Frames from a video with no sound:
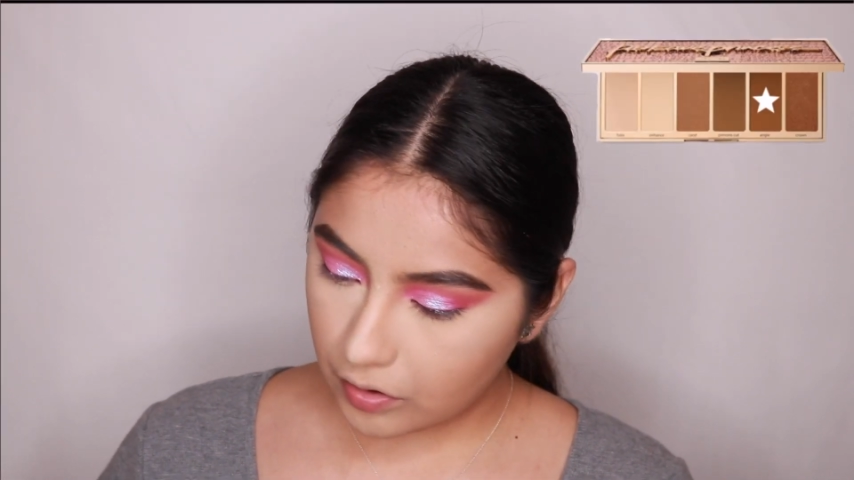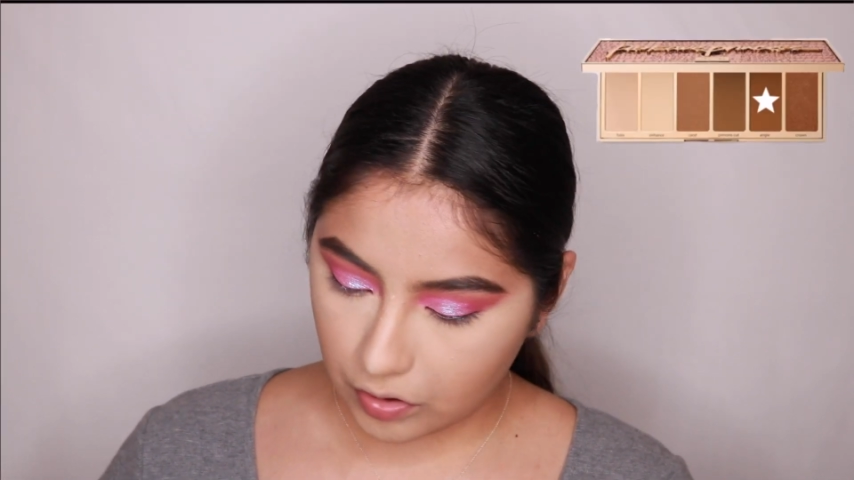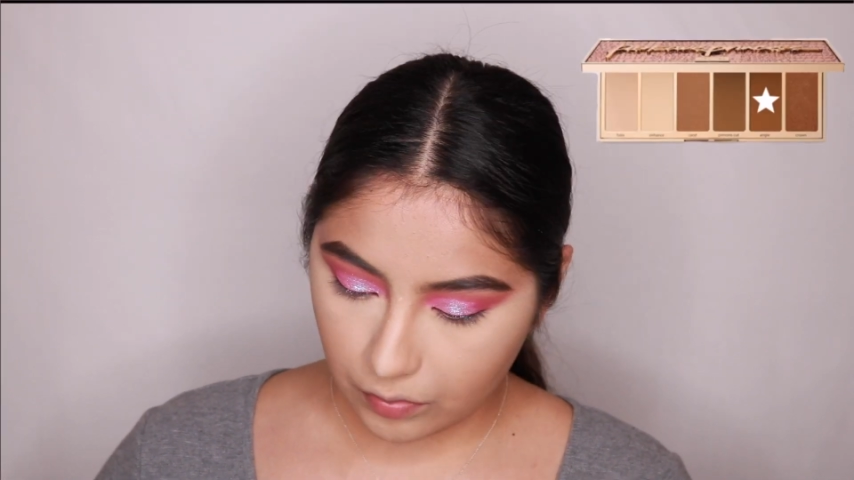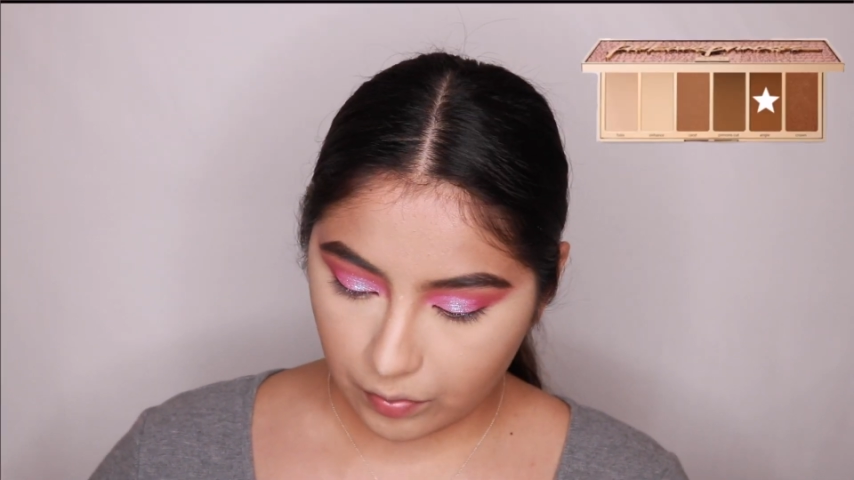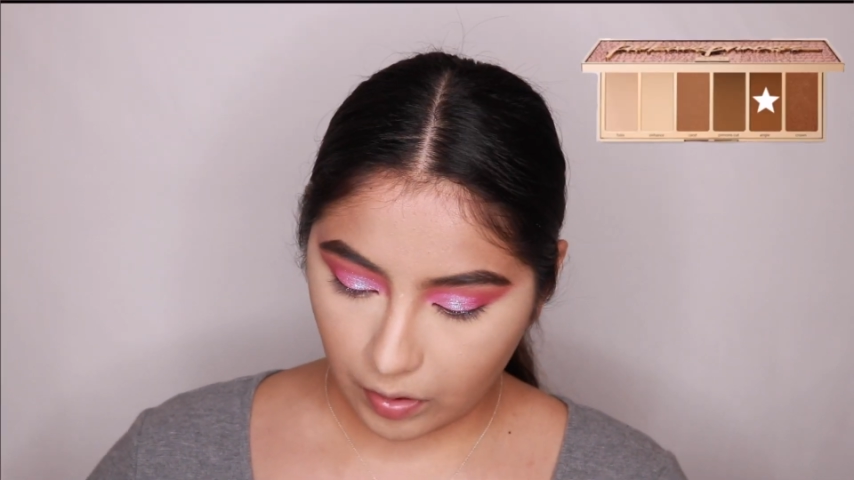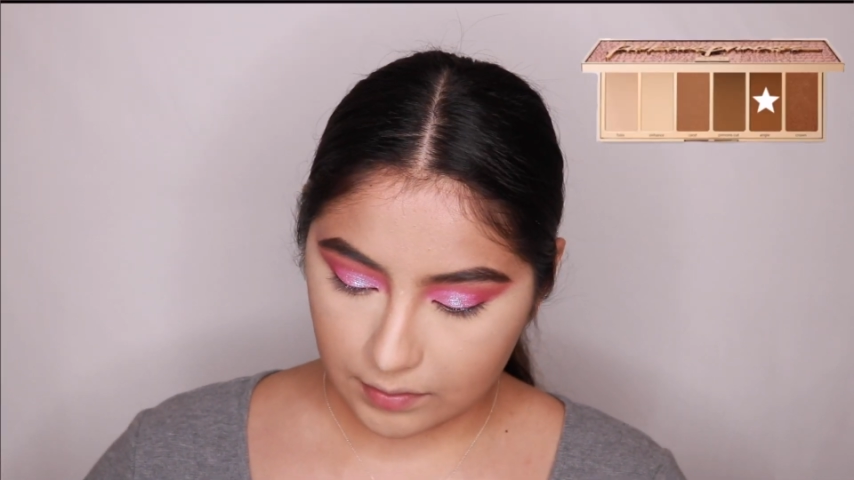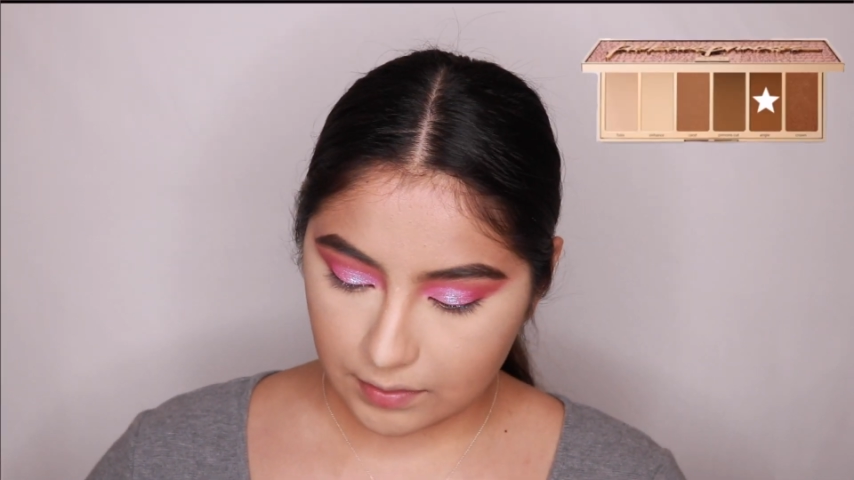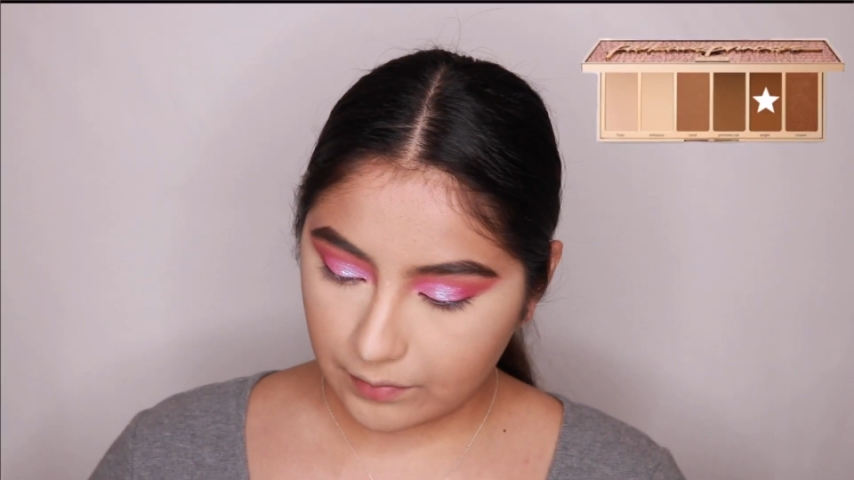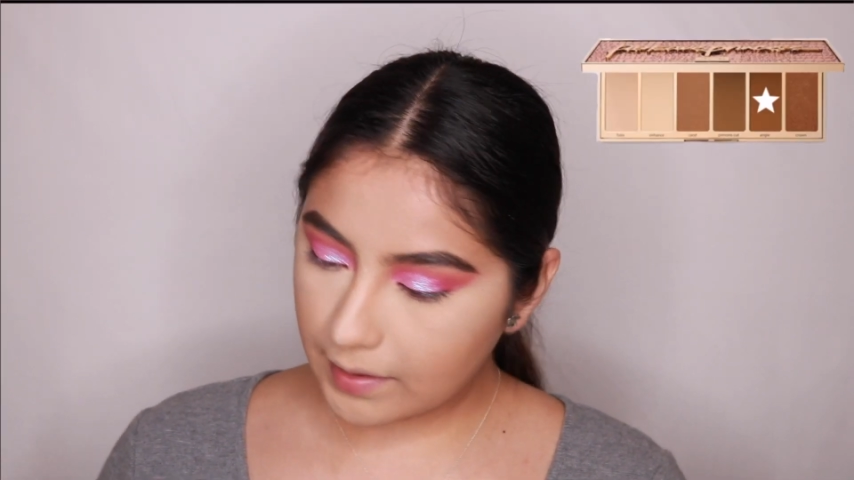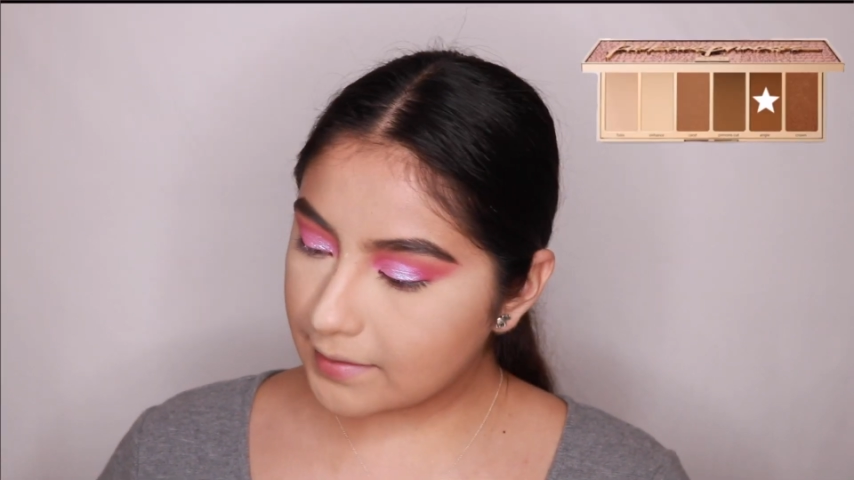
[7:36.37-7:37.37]
to bronze
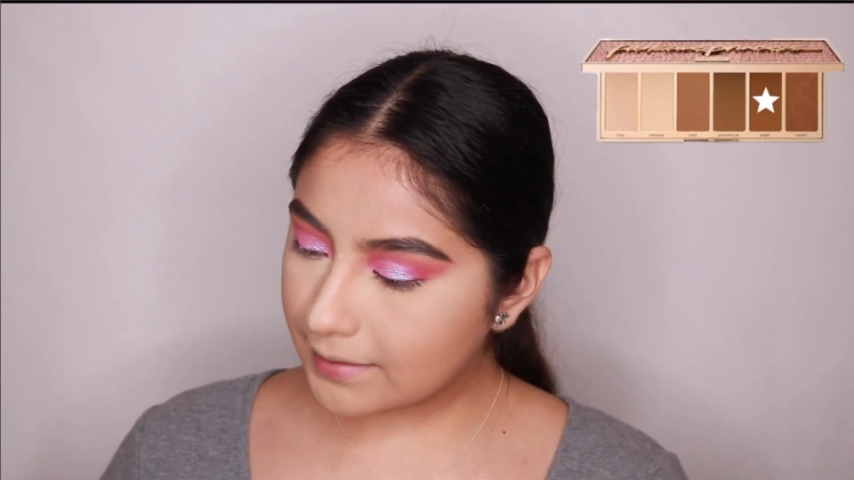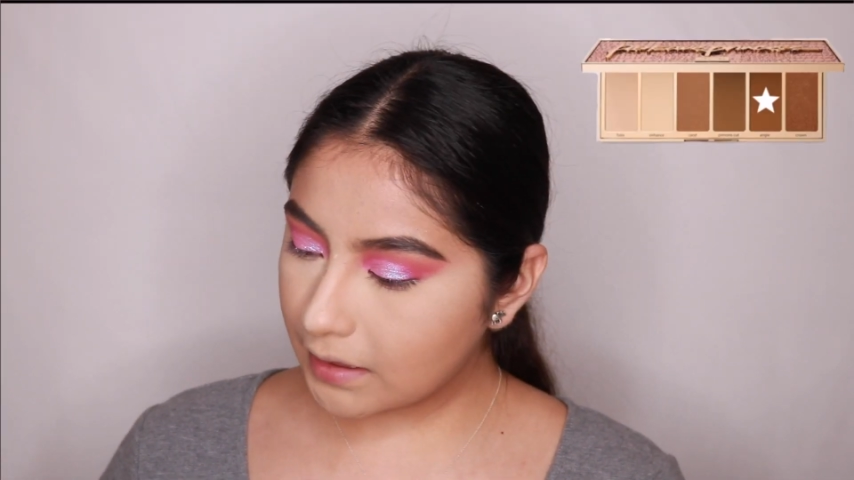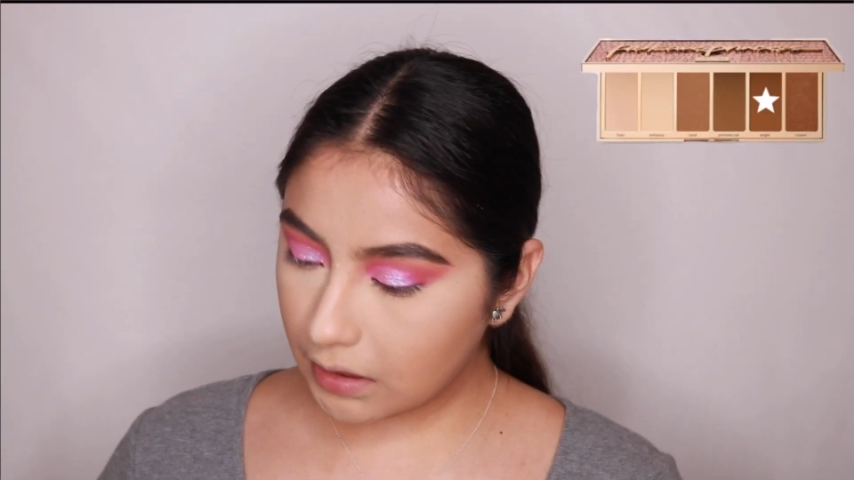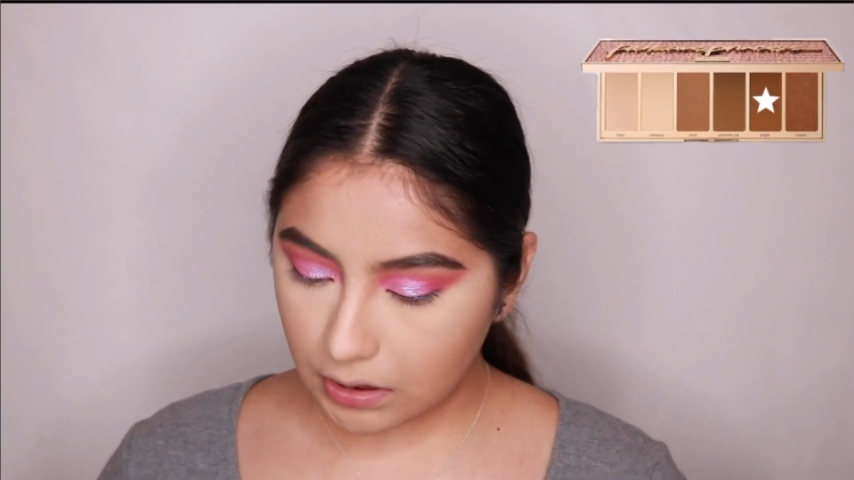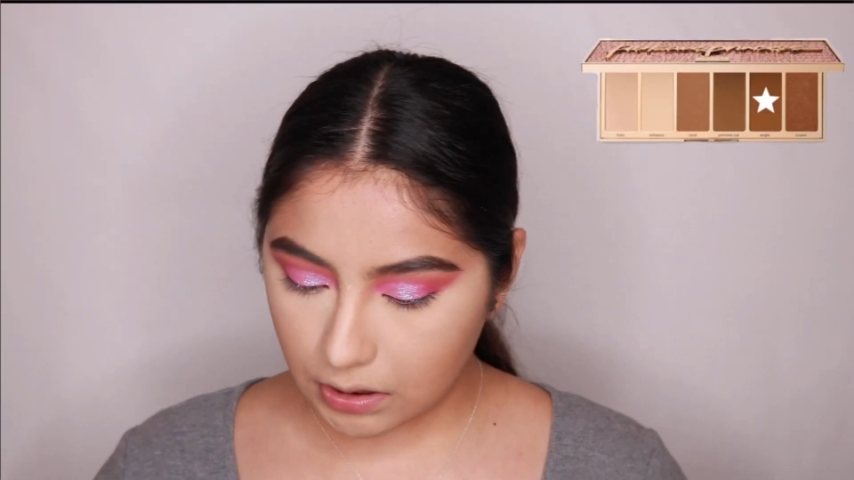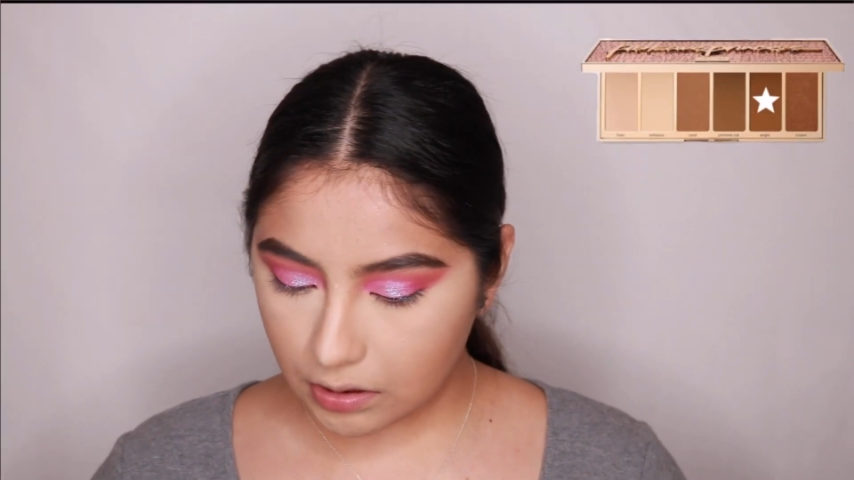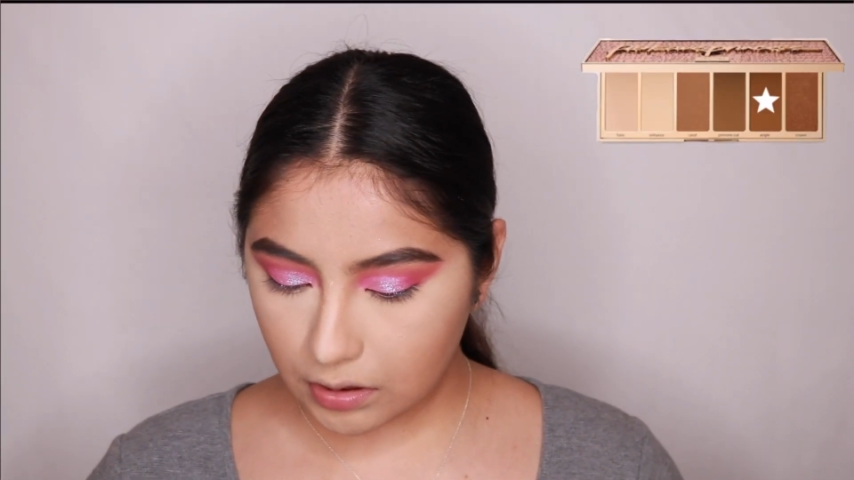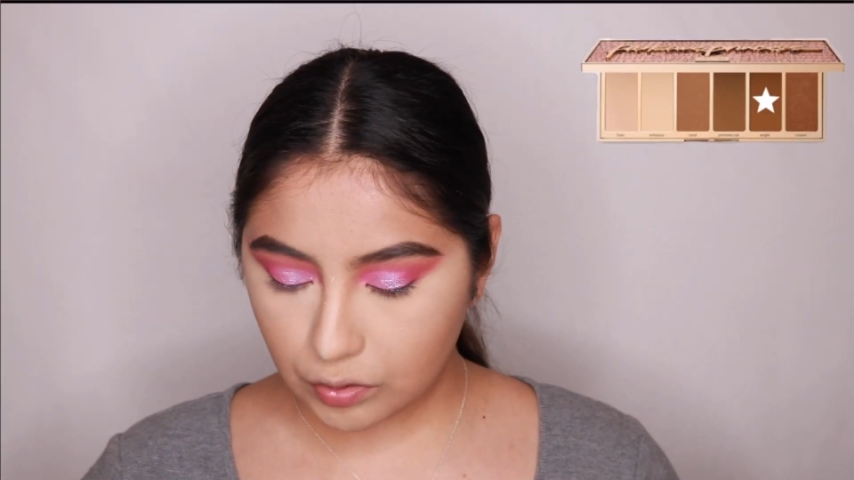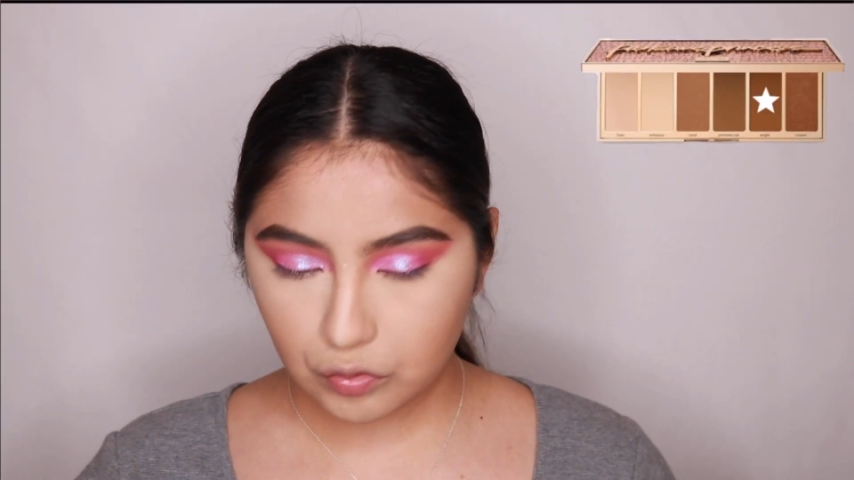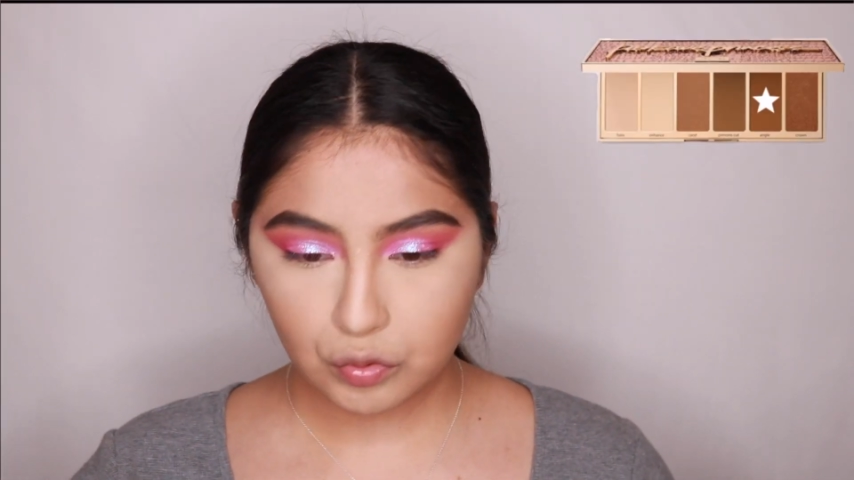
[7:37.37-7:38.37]
up my skin.